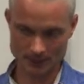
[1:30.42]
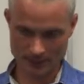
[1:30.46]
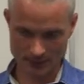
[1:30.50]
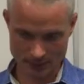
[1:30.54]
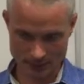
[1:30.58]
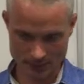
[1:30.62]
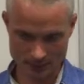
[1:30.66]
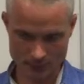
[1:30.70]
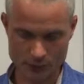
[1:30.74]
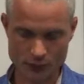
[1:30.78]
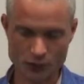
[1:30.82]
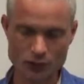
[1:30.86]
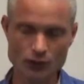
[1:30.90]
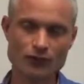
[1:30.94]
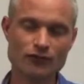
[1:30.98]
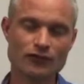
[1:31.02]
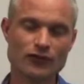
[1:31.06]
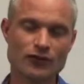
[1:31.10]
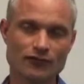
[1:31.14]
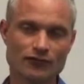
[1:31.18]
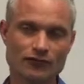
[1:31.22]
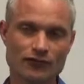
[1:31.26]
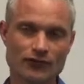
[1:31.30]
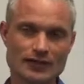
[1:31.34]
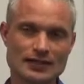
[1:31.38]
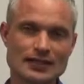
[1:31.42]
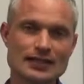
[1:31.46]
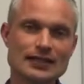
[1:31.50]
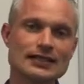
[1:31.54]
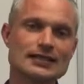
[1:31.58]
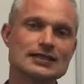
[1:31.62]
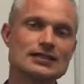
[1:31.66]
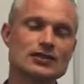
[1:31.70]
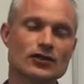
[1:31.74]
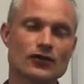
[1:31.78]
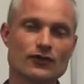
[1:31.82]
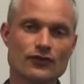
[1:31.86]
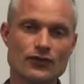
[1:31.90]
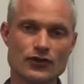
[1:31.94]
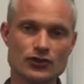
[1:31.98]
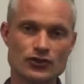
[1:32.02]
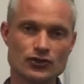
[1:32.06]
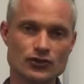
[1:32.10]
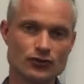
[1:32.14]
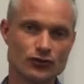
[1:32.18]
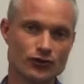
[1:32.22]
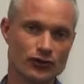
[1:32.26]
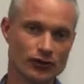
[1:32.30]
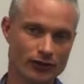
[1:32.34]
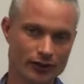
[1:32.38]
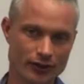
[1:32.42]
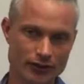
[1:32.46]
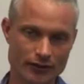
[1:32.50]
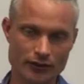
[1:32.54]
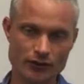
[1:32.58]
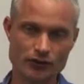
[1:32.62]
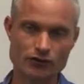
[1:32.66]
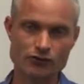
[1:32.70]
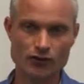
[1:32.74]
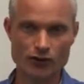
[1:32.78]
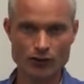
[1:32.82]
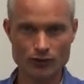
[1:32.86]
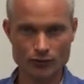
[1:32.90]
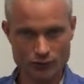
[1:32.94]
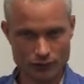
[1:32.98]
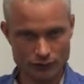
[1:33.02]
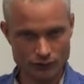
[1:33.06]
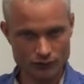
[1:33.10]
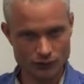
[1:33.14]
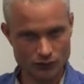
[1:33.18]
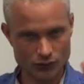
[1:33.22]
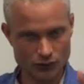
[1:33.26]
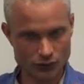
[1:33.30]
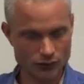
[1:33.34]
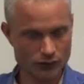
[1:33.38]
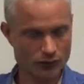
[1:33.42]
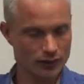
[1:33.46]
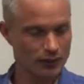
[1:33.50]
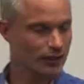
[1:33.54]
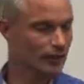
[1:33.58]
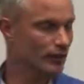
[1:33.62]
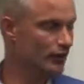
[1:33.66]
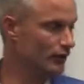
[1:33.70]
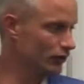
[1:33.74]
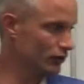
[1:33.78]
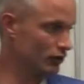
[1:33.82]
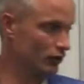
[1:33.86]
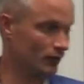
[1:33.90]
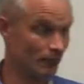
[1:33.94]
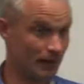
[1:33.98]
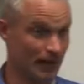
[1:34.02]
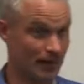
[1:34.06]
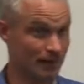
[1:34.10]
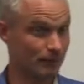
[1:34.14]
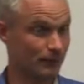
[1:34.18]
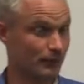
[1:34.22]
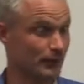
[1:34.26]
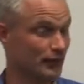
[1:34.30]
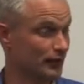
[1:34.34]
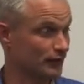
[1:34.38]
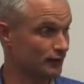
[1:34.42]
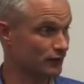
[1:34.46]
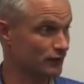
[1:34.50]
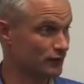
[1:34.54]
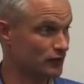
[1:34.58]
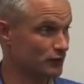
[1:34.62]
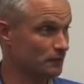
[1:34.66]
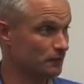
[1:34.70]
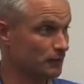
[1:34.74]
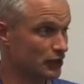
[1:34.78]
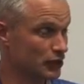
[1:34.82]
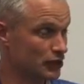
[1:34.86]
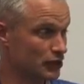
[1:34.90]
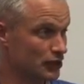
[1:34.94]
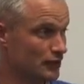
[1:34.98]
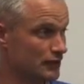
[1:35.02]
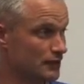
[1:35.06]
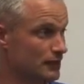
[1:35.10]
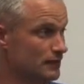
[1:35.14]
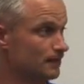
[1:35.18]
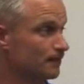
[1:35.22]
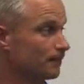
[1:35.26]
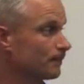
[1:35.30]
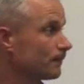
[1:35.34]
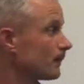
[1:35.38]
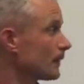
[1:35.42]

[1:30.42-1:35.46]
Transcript: improve the fertility of the soil and the growth of your main productive species.